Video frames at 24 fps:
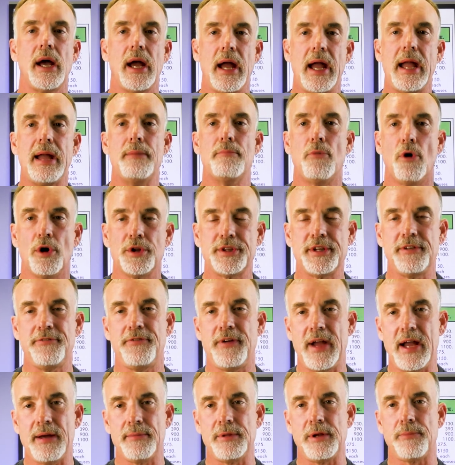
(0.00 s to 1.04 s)
a
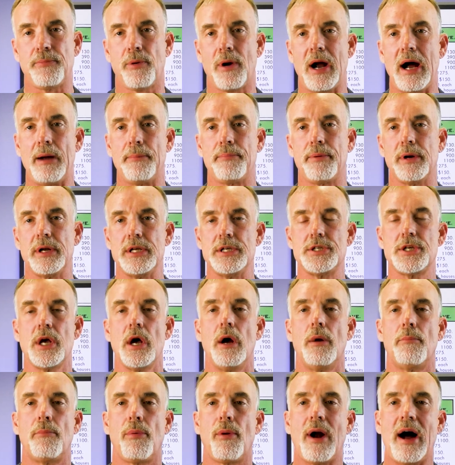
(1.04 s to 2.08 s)
multifamily property's
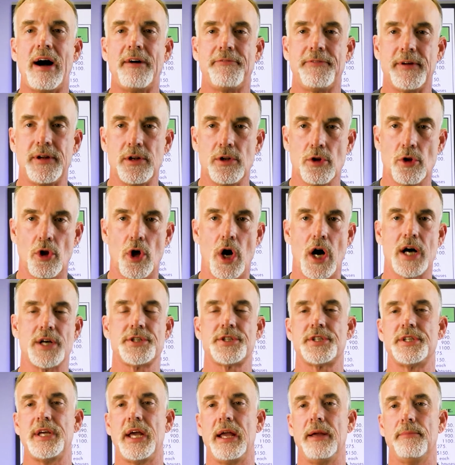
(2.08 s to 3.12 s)
profit and loss
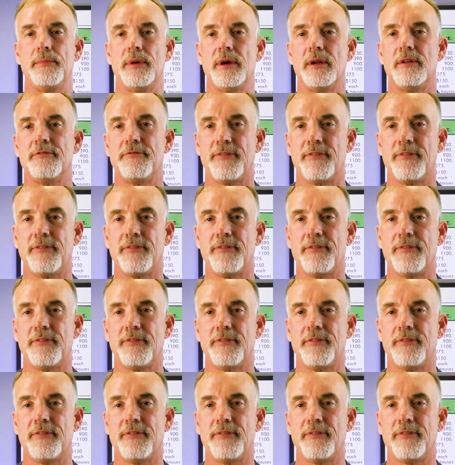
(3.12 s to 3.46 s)
statement,